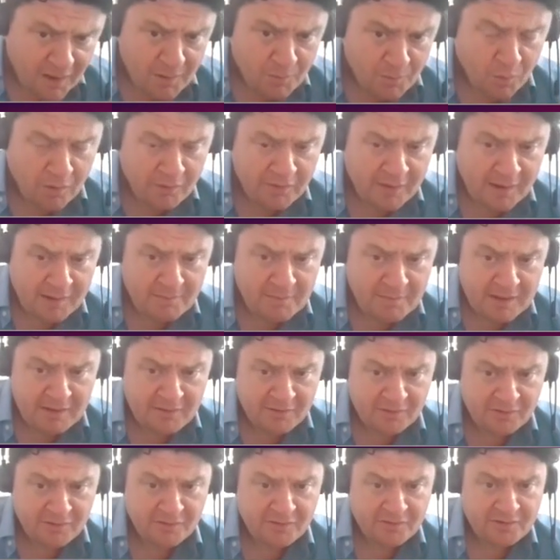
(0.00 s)
And what that
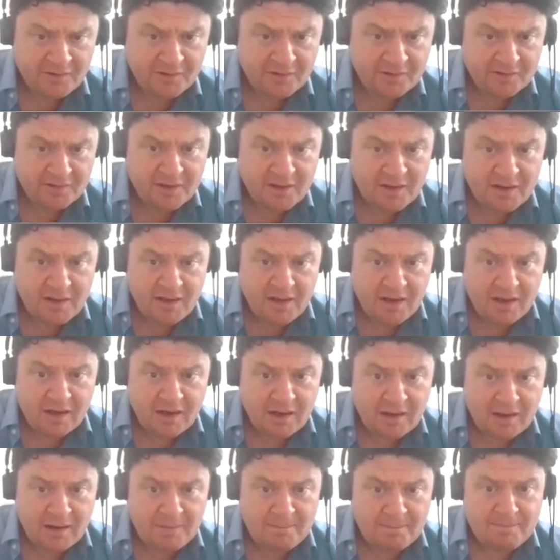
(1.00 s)
means is that,
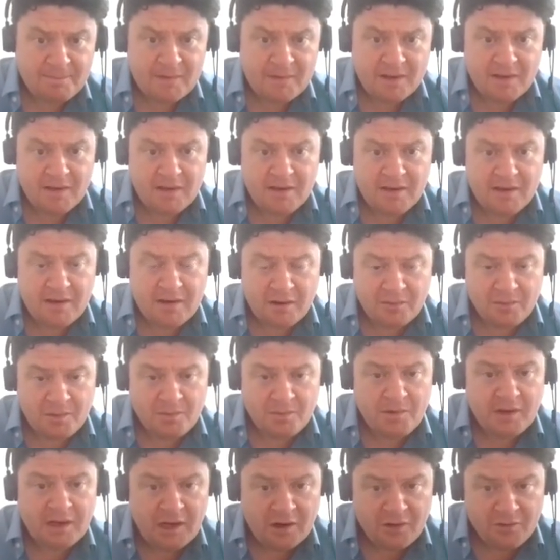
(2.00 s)

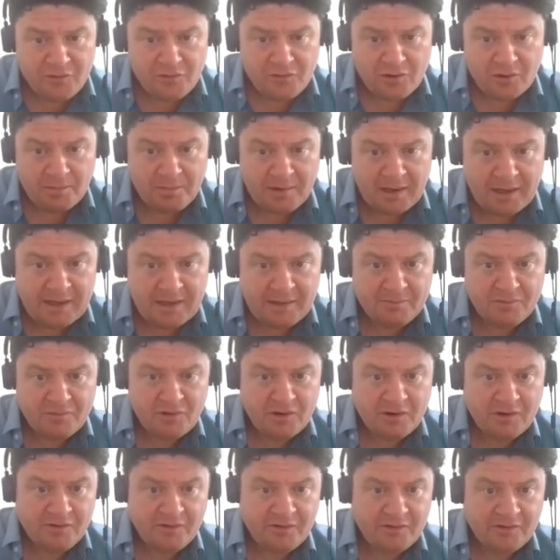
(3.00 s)
when we go through our planning
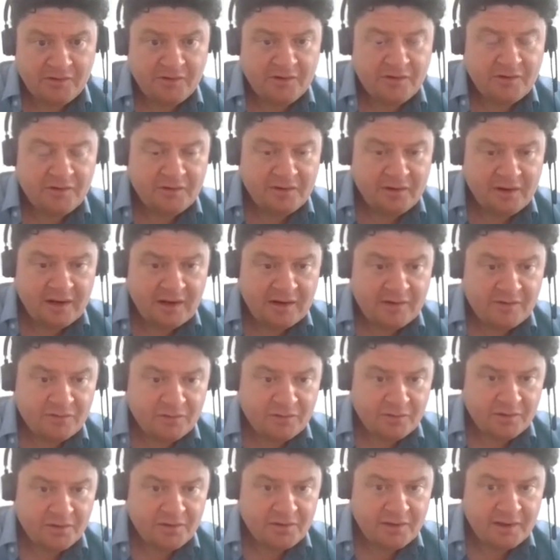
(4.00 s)
processes and that
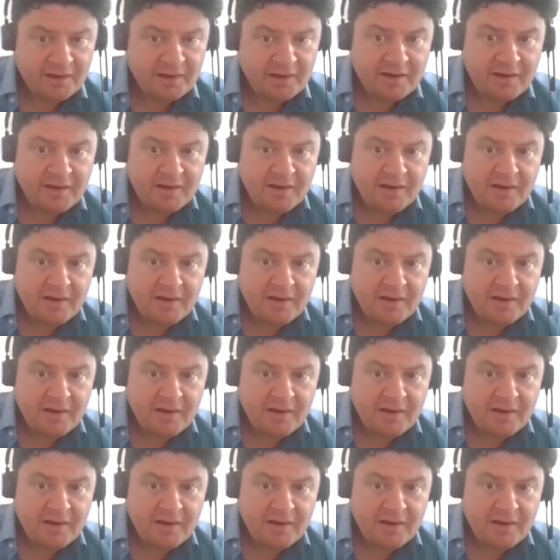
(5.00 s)
sort of thing,